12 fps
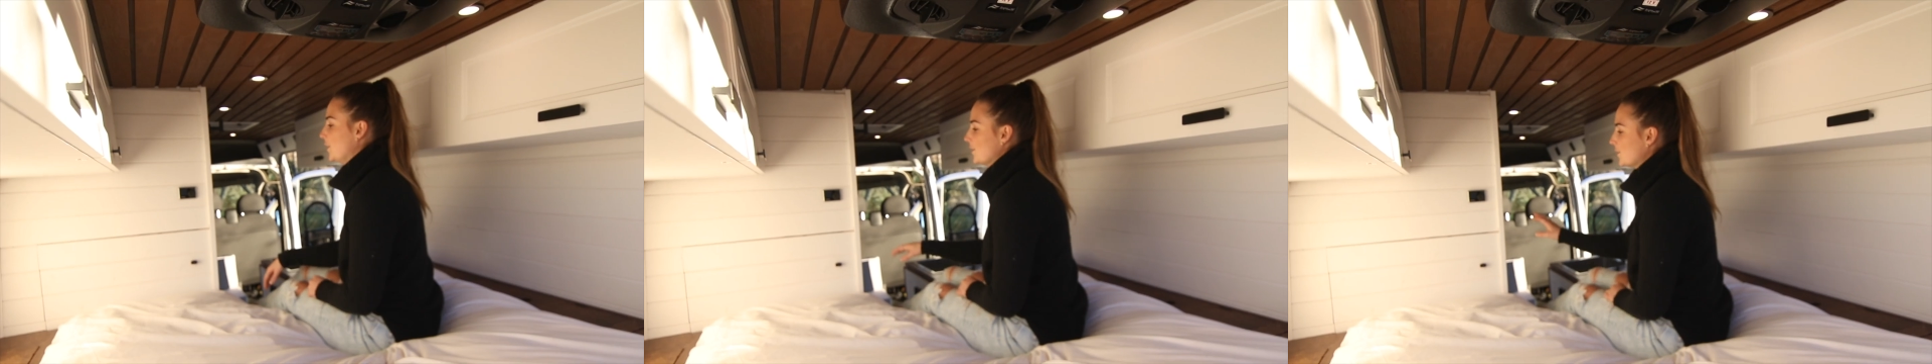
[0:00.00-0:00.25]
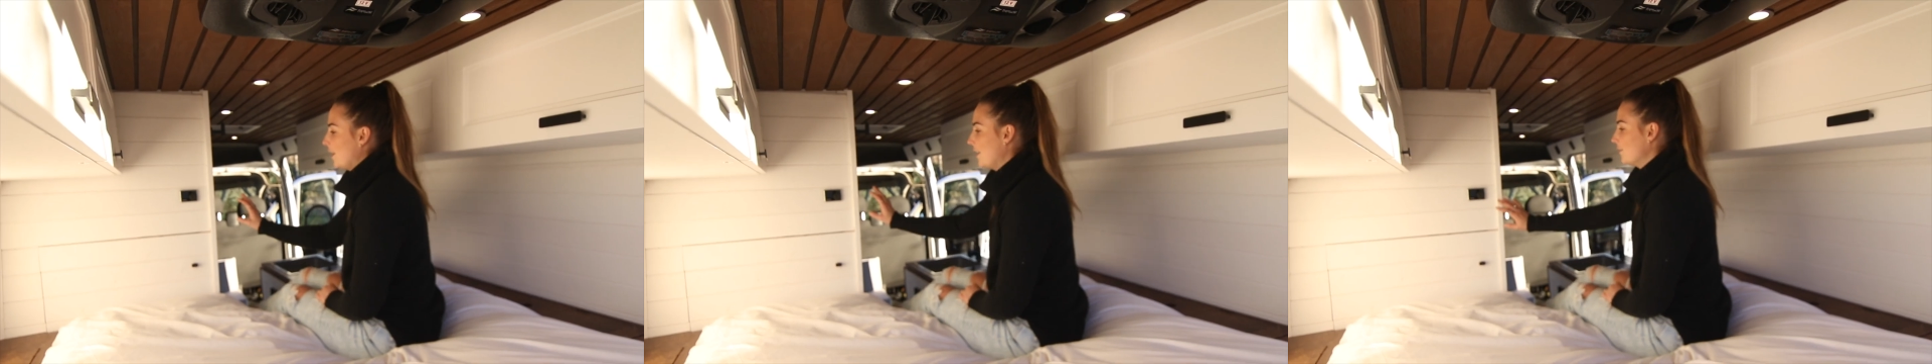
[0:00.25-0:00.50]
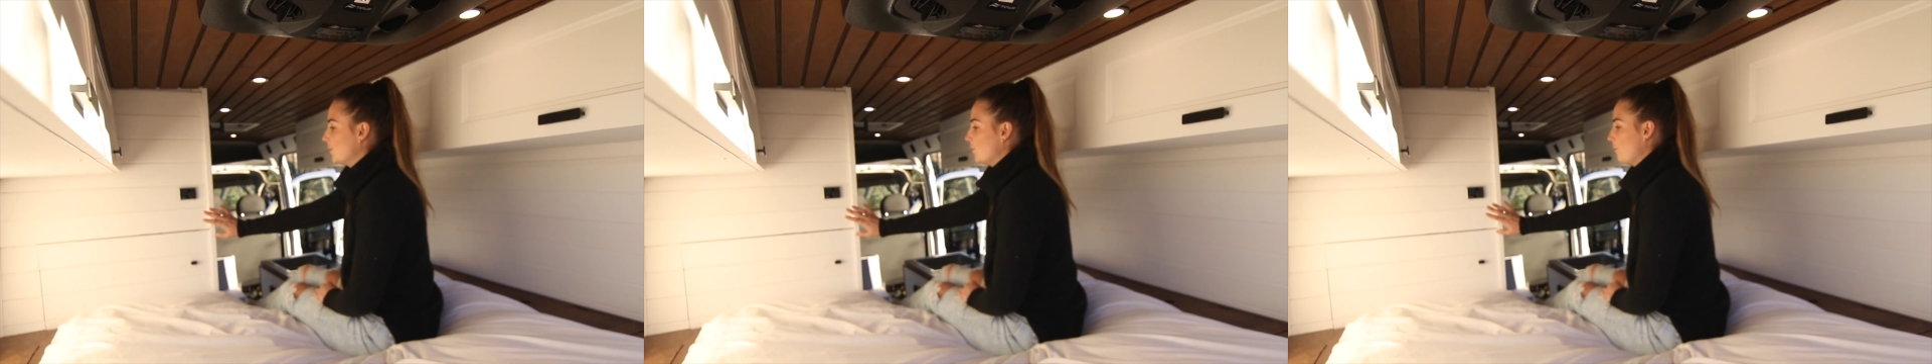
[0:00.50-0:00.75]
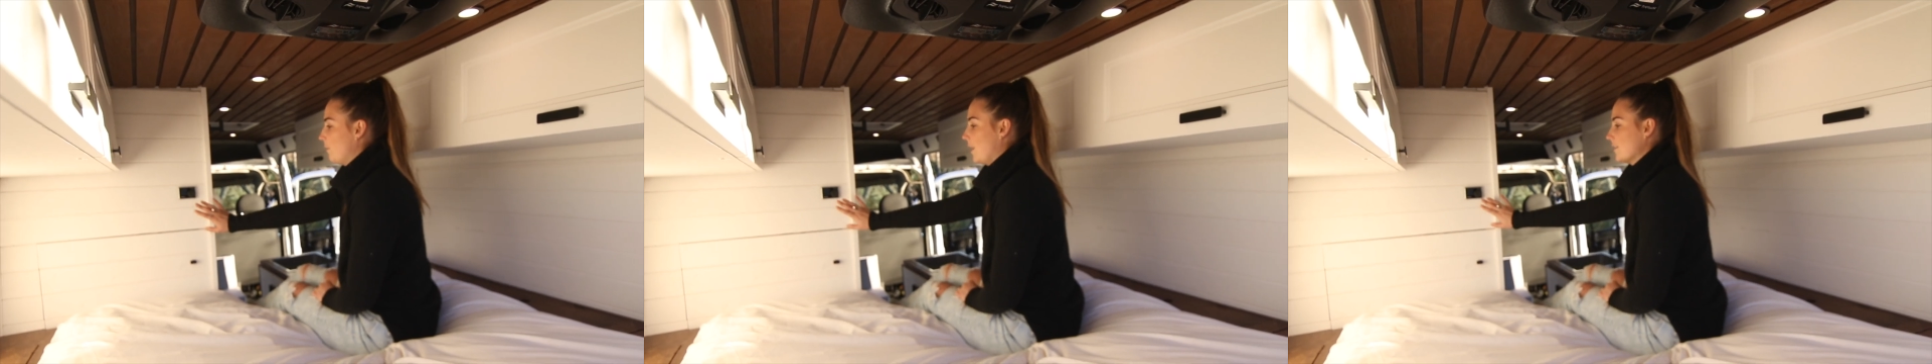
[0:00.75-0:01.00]
we also have our
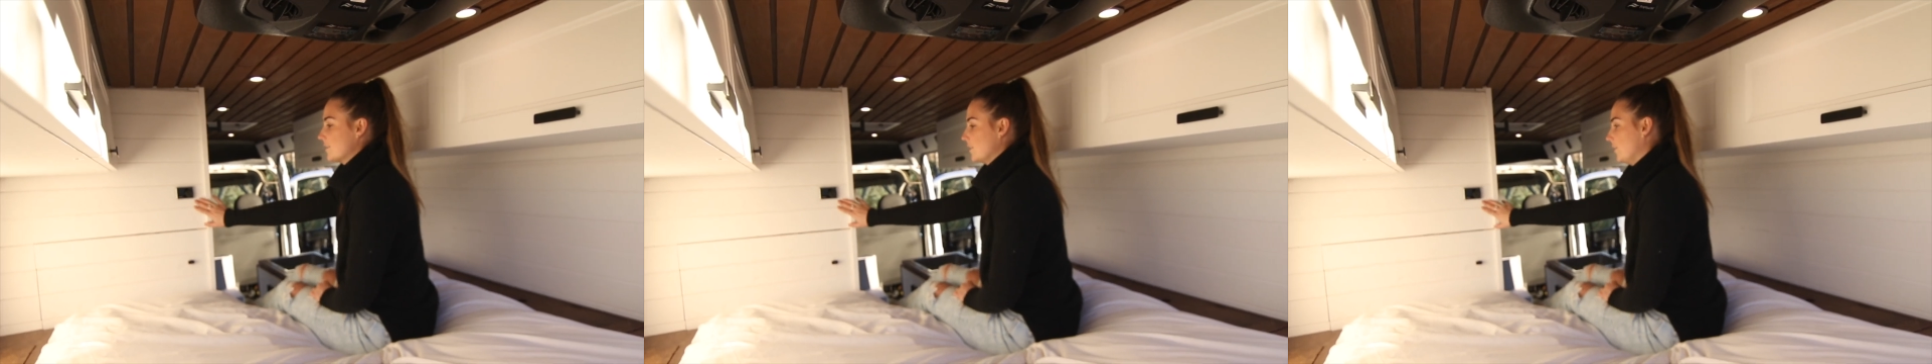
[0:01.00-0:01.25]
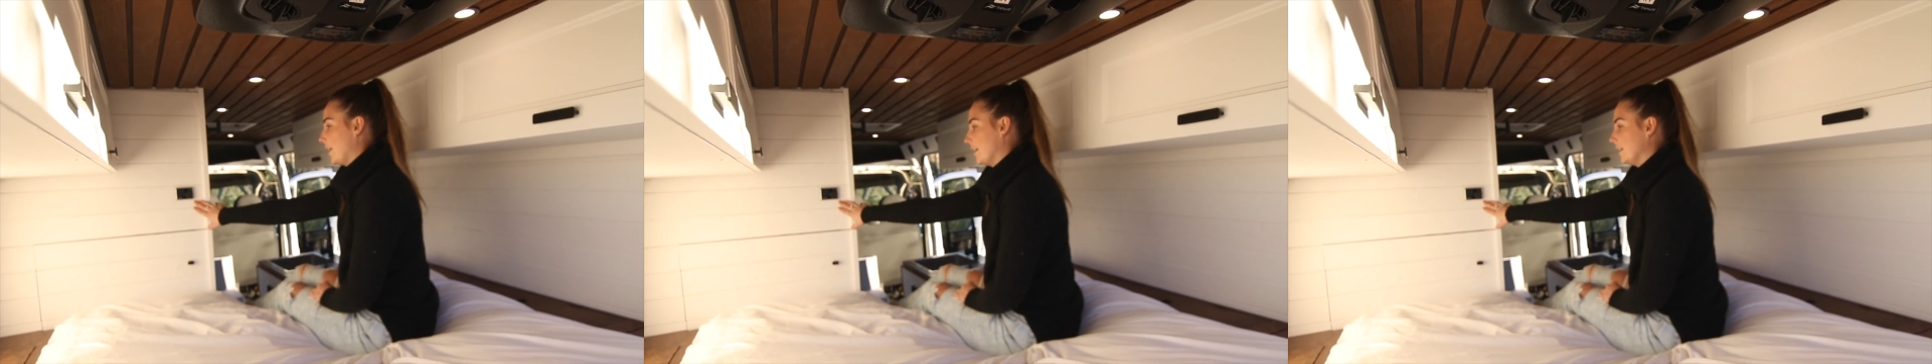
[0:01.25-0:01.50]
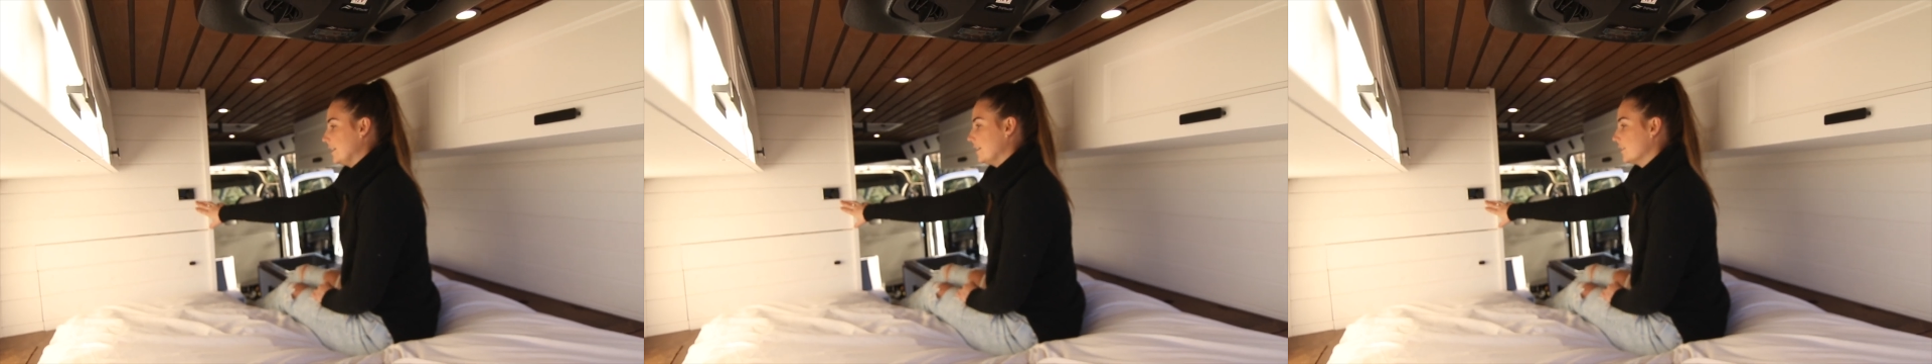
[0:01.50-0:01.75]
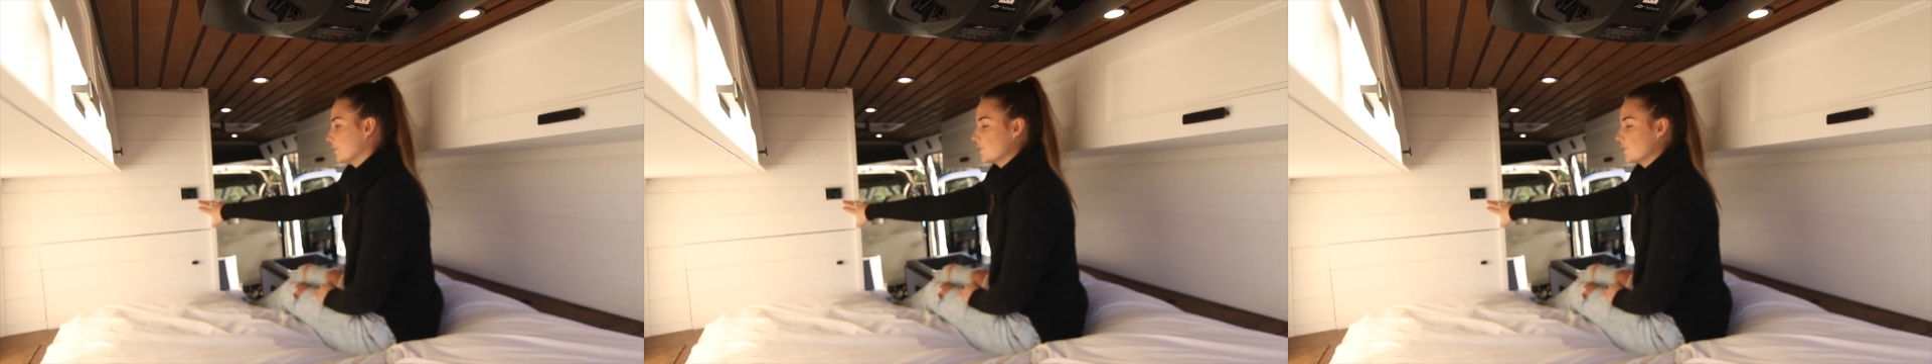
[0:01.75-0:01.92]
Webasto air heater